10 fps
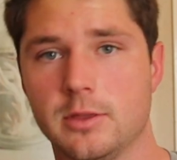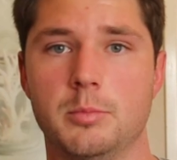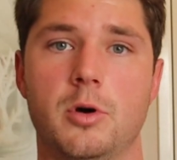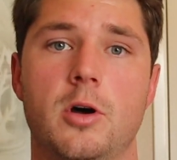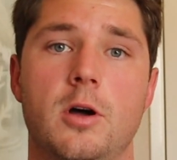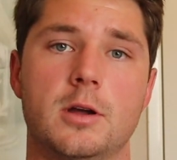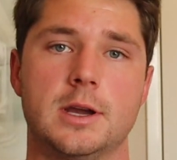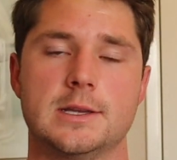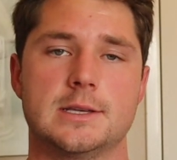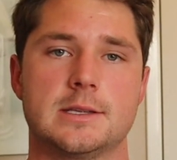the ball,
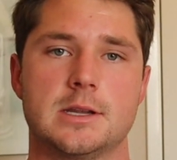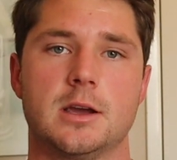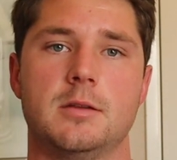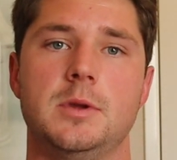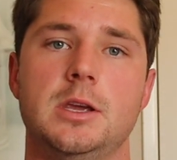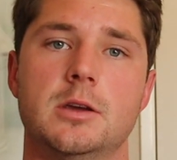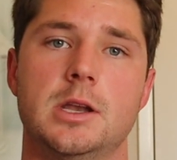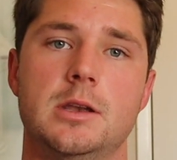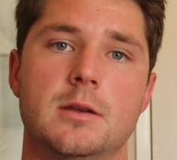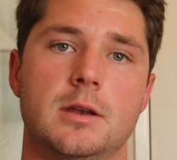because that's not going to be
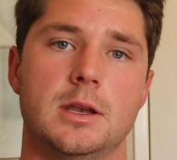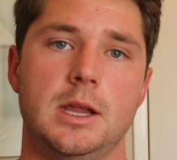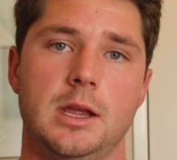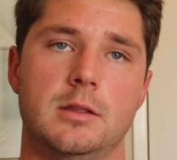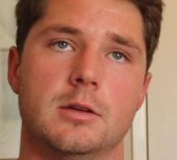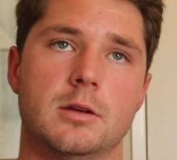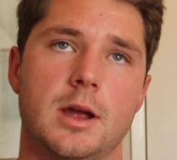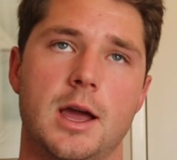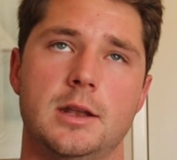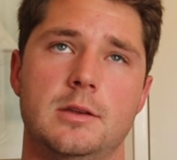good
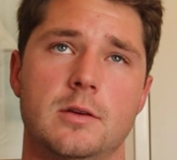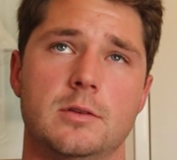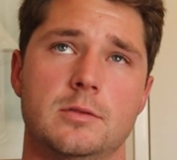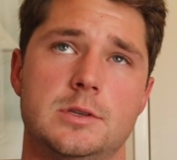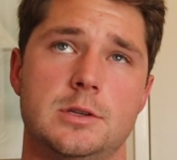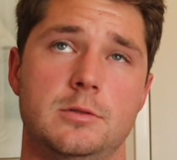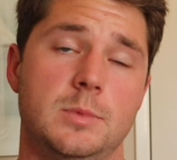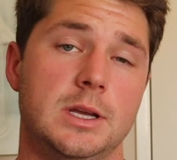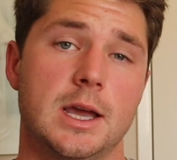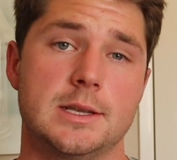either. I don't know too
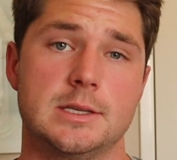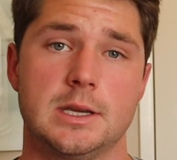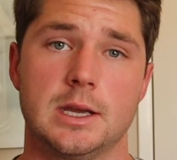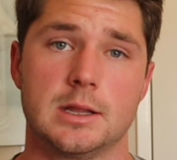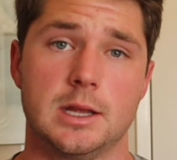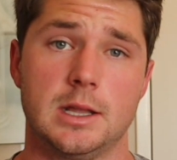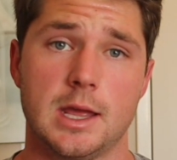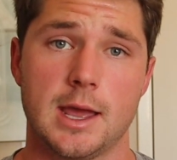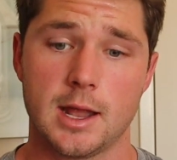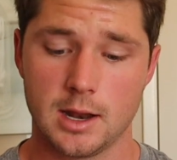many guys that kick like
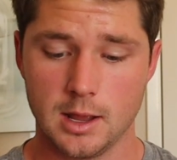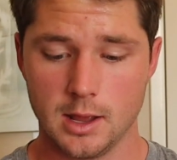that.